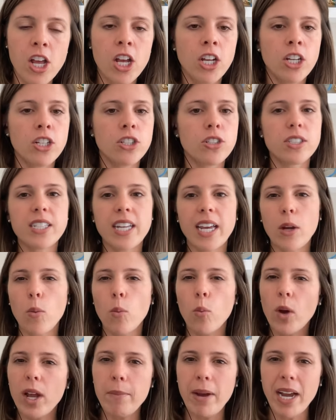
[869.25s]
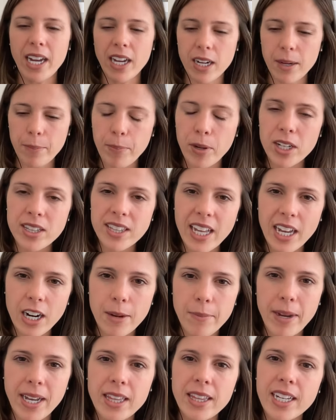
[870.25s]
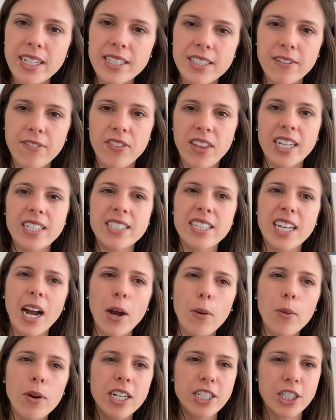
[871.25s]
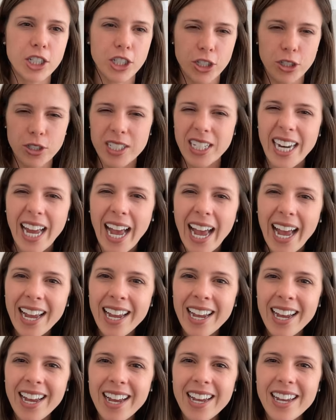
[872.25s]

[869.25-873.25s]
So it's like, am I going to put that on my list of things that I wanted to do today?